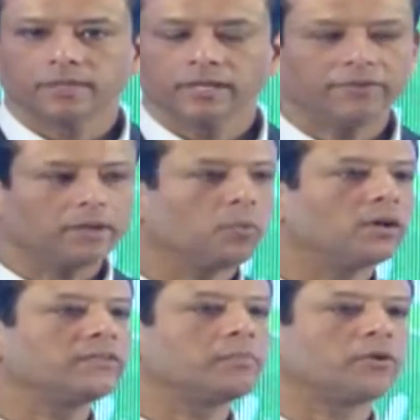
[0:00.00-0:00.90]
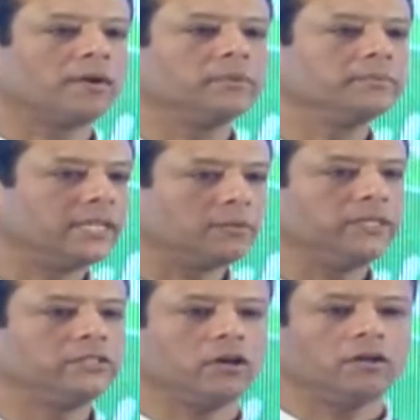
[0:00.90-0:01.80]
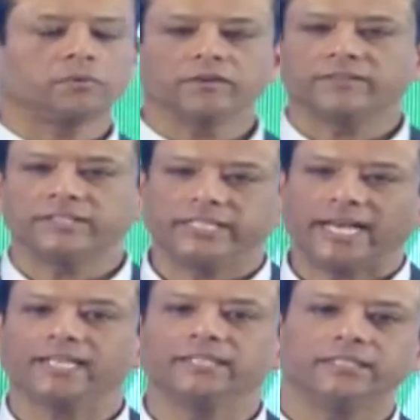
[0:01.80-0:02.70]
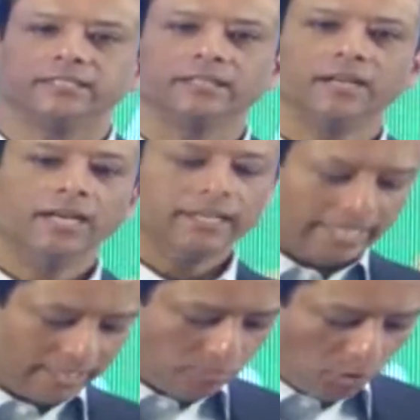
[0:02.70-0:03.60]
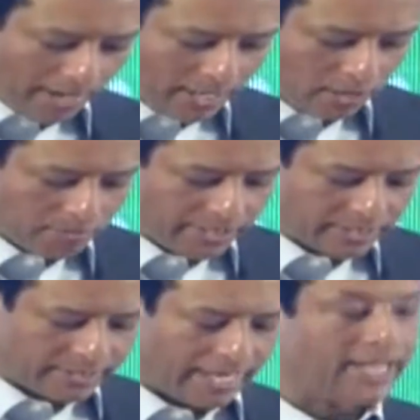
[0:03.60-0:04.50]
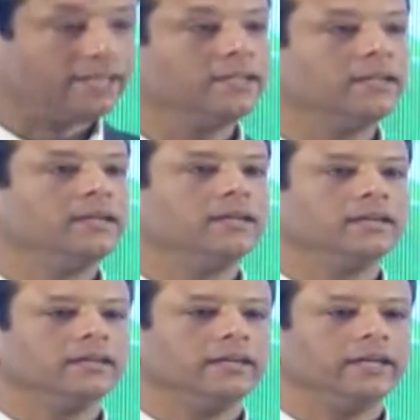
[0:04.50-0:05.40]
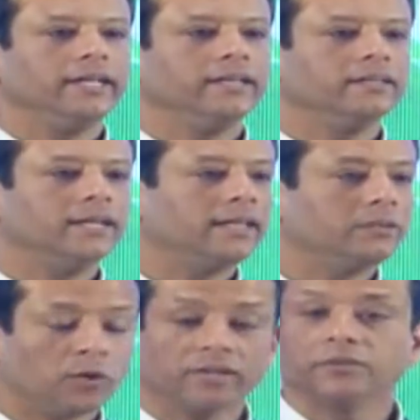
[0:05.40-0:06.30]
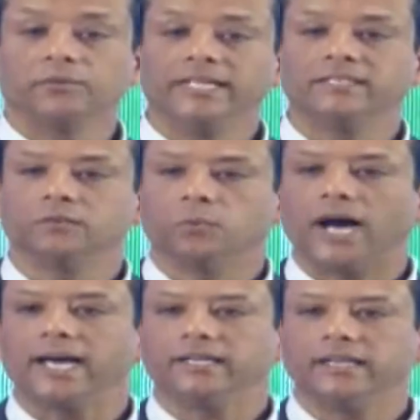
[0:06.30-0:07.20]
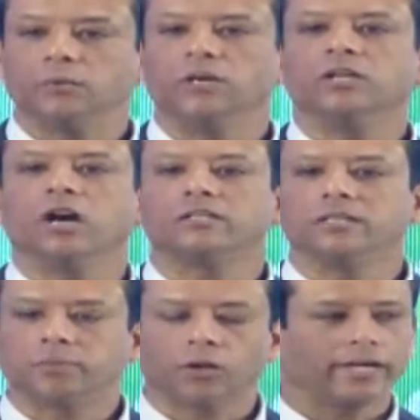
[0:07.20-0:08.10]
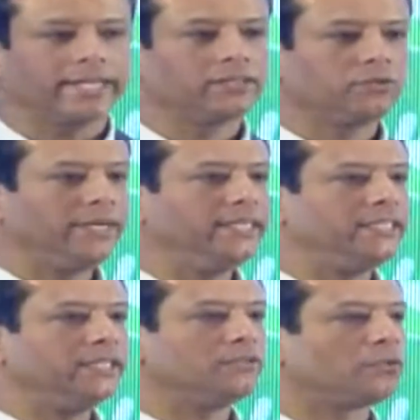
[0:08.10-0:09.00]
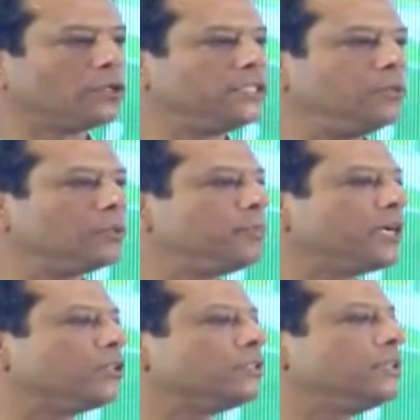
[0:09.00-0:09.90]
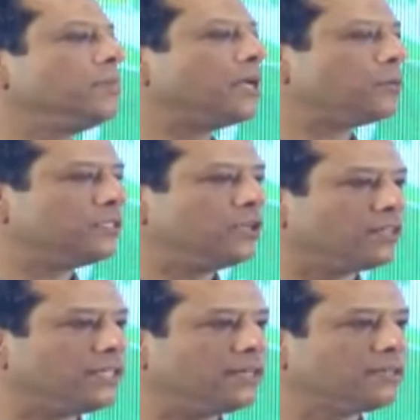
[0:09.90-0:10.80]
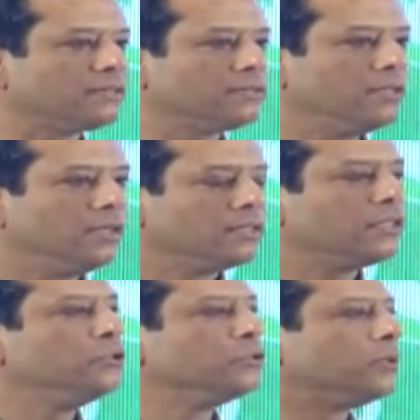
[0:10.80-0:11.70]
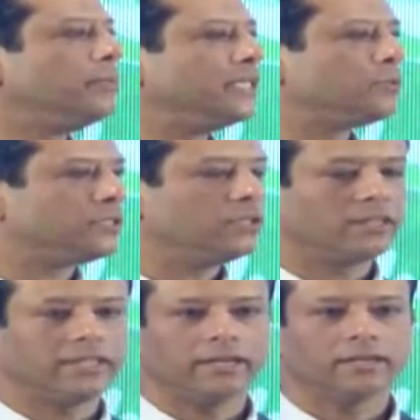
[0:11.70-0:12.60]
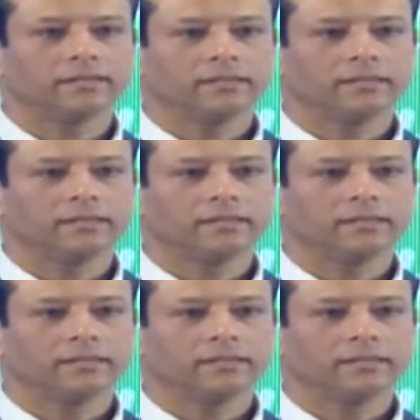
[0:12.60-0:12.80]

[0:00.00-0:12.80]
In fact, one of the problems that we solved, one of the challenges that the mobile operators had, and one of the reasons why they were not deploying 3G and 4G was because the demand was not there. The user base was not there.